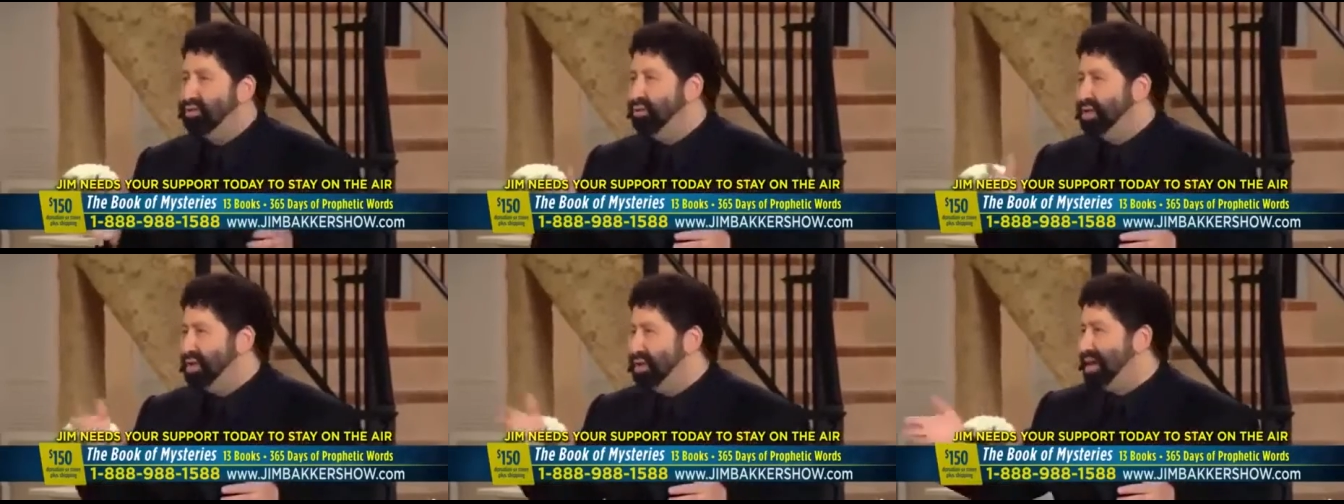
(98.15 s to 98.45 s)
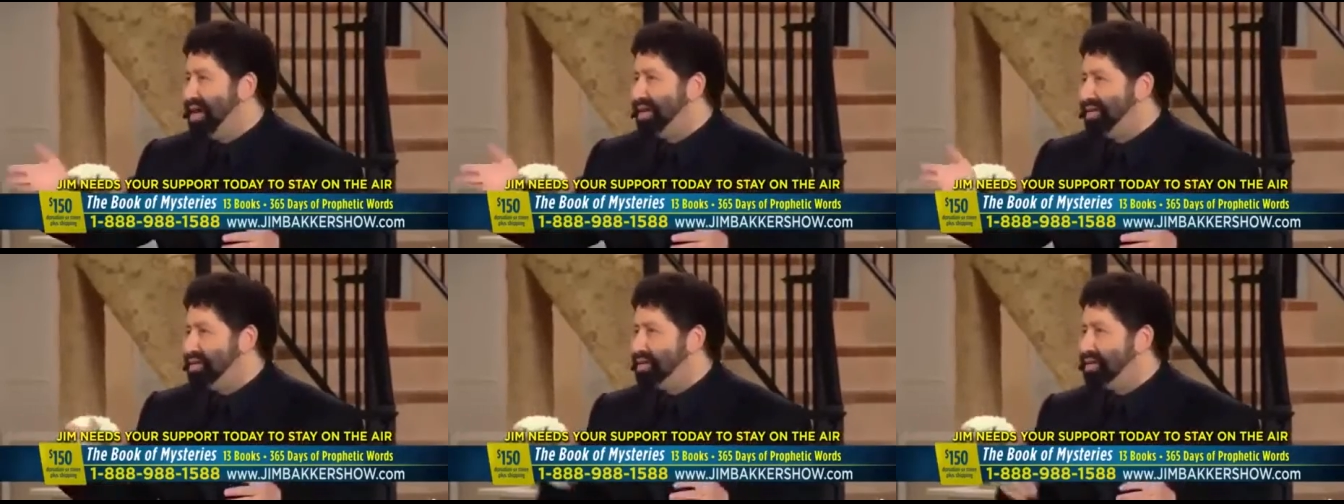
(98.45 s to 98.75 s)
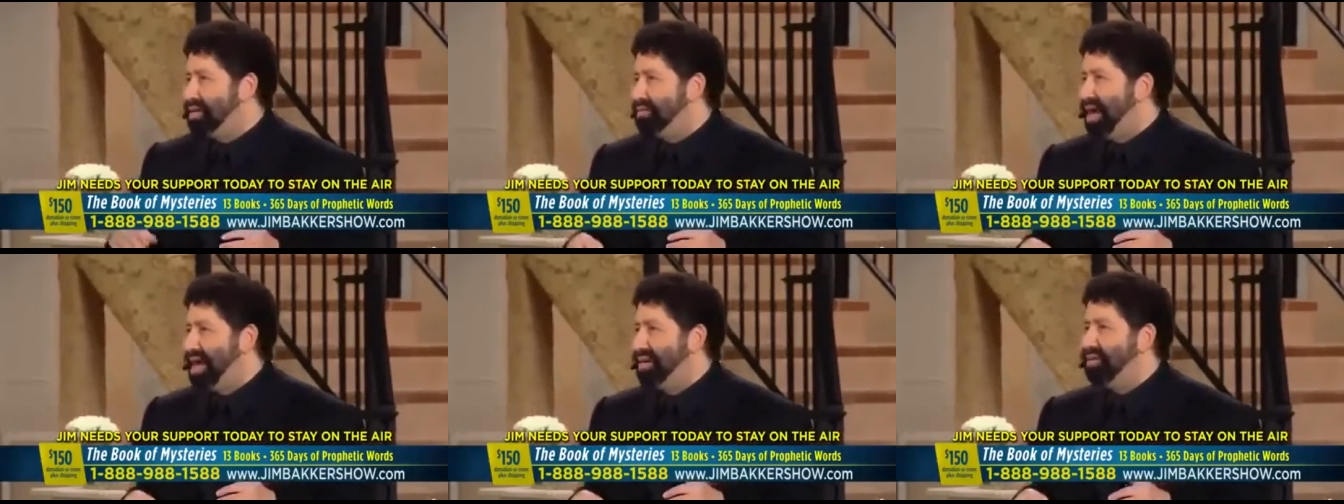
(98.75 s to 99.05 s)
You read about this
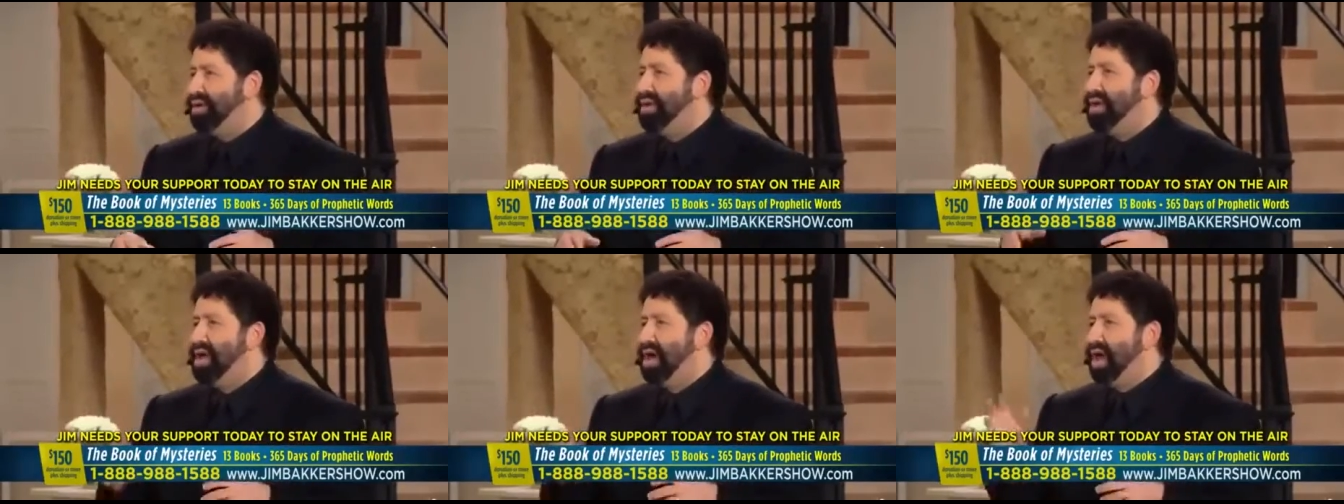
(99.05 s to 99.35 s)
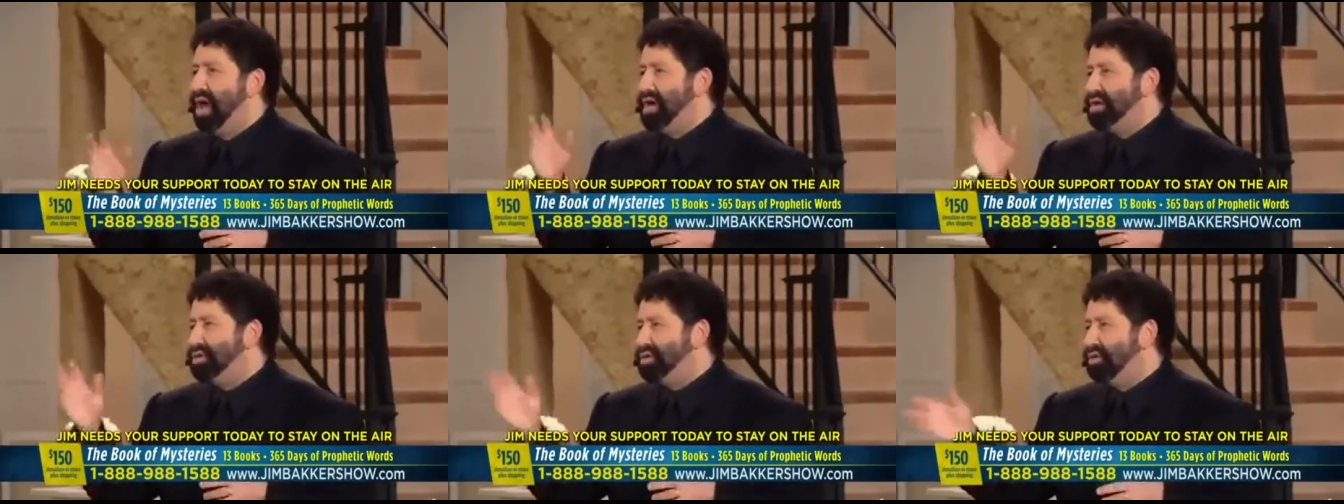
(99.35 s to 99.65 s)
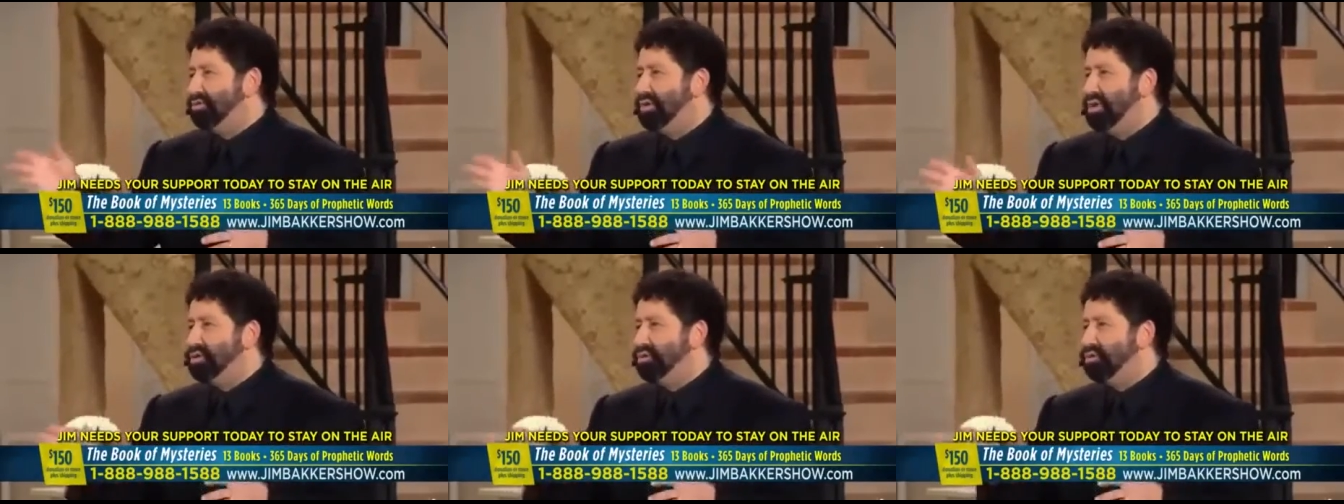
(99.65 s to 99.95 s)
in the Bible,
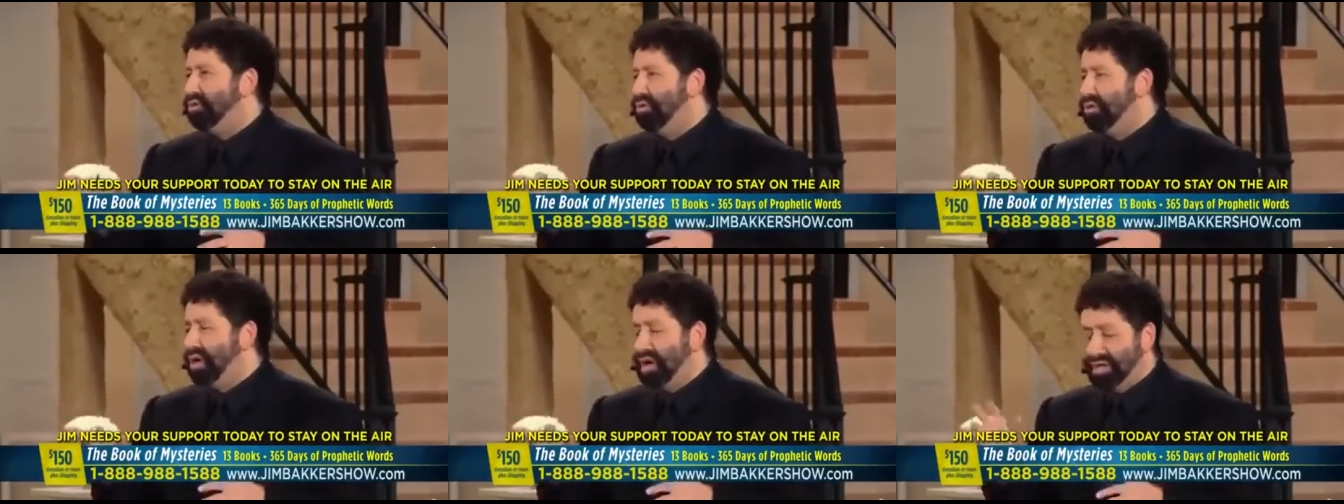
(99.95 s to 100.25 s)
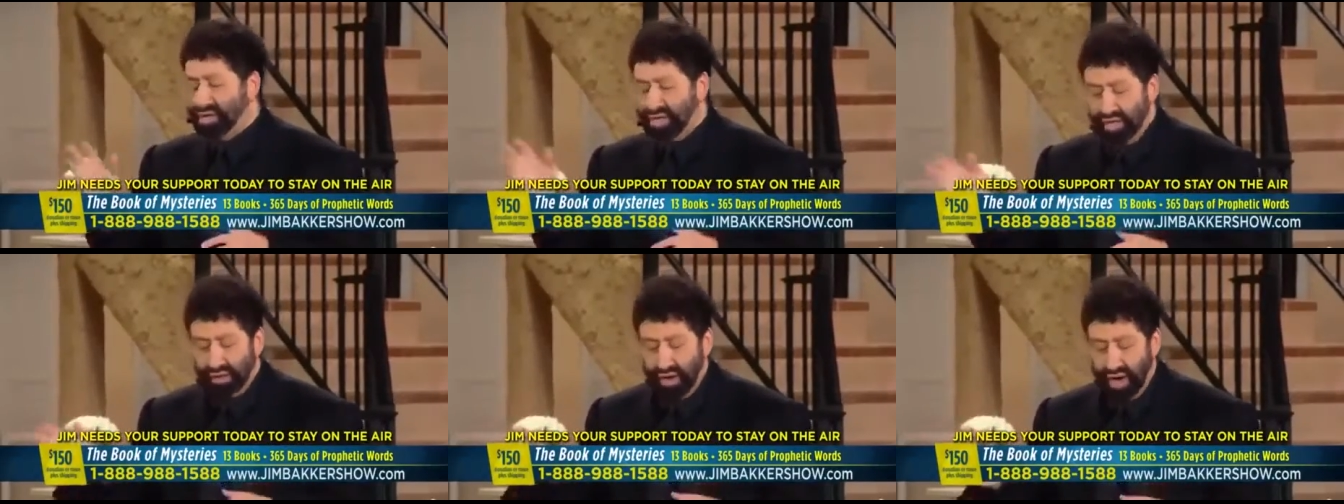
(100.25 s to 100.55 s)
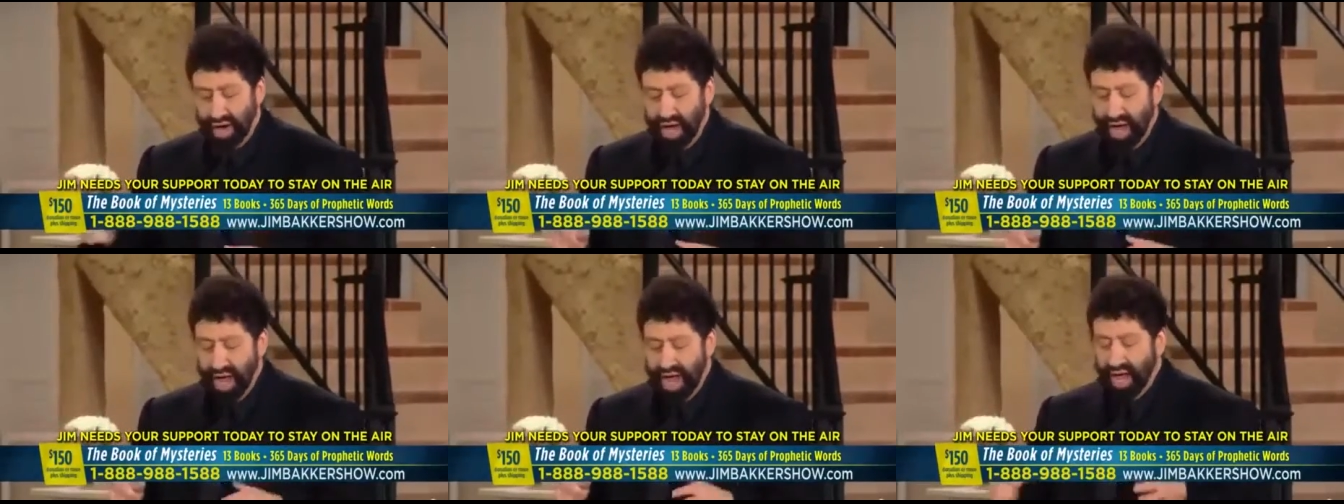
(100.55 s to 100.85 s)
Ashtoreth or Asherah.